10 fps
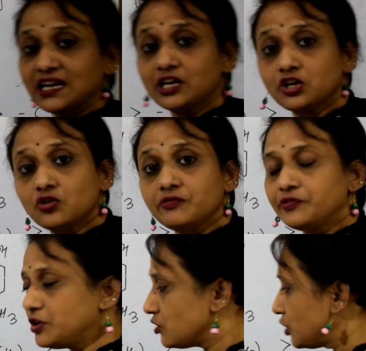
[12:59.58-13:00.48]
electron
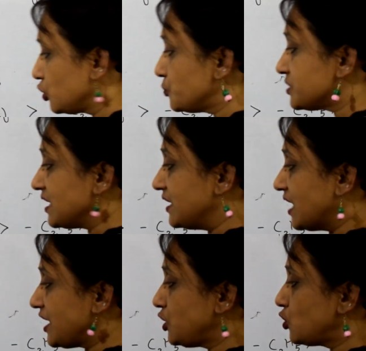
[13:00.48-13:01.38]
withdrawing groups and
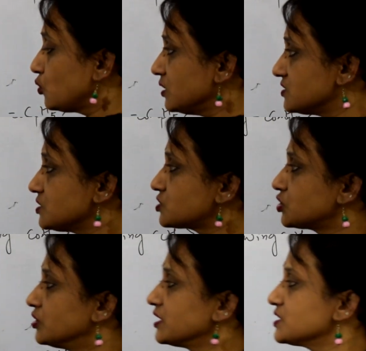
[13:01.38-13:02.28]
nitro is the
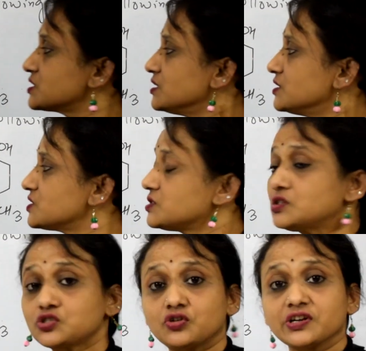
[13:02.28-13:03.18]
strongest. This is the
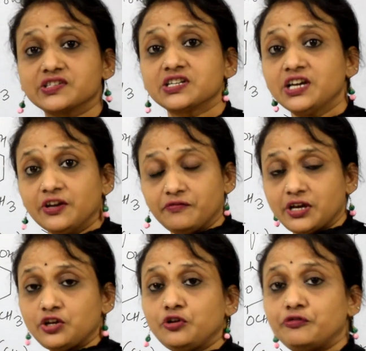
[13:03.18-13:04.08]
strongest,
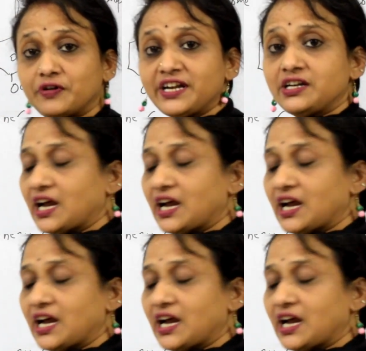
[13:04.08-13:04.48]
where you find